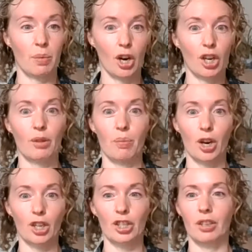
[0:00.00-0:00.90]
part and
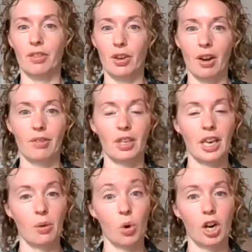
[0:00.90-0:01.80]
parcel of their
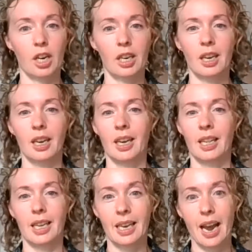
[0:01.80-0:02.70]
everyday work
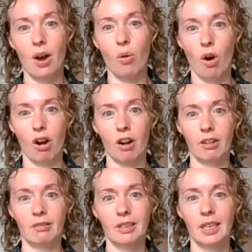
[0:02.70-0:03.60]
that now are.